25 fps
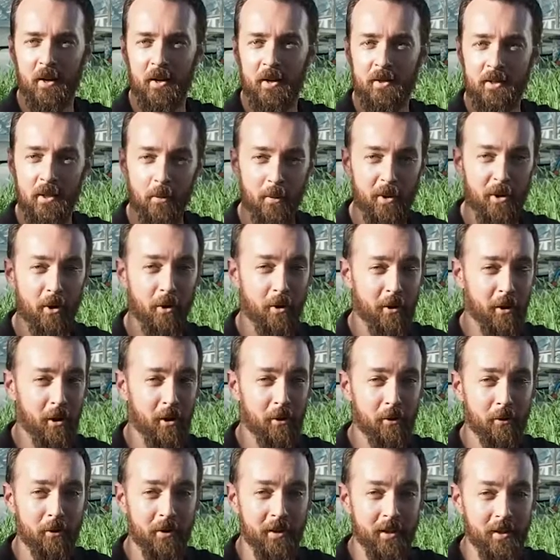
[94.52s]
So we not
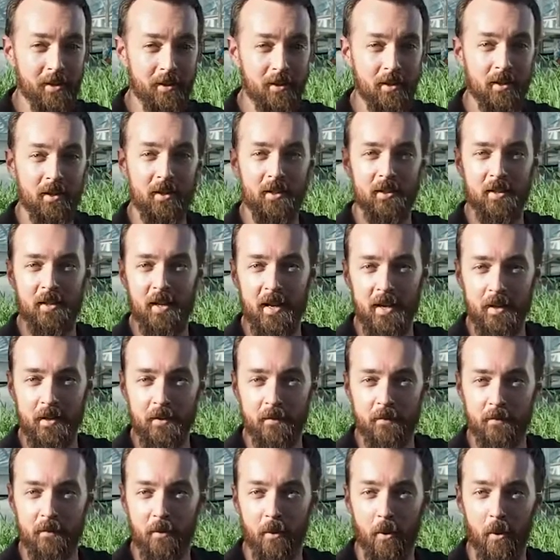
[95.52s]
only select
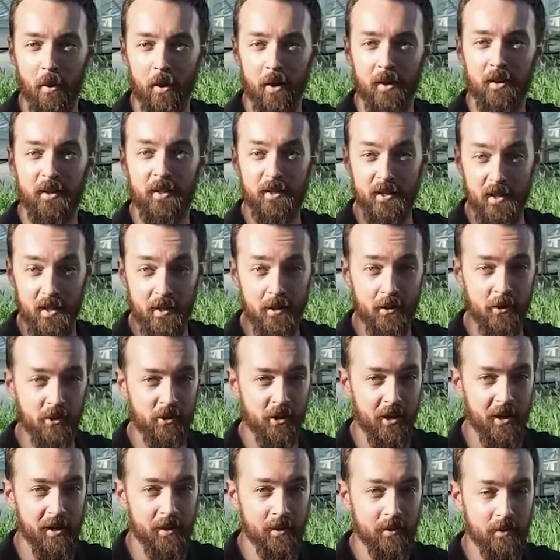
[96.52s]
for disease
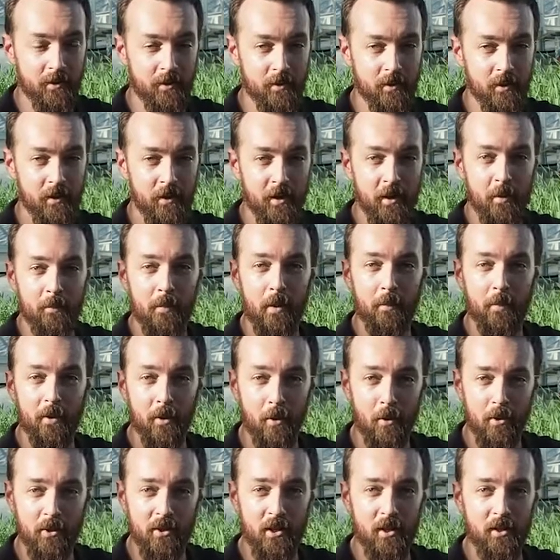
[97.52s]
traits, but we
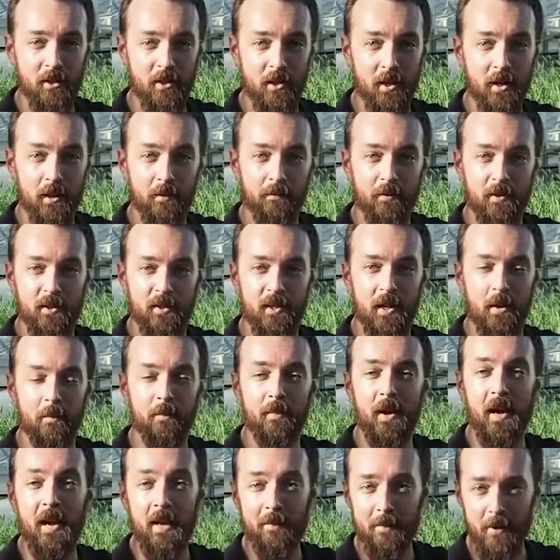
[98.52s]
also select for some
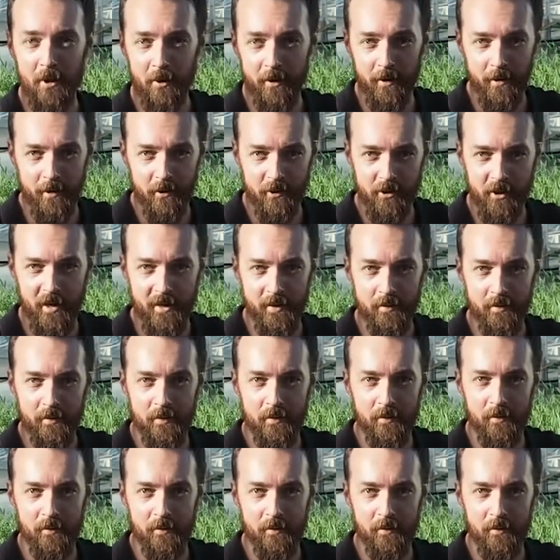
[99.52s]
abiotic traits.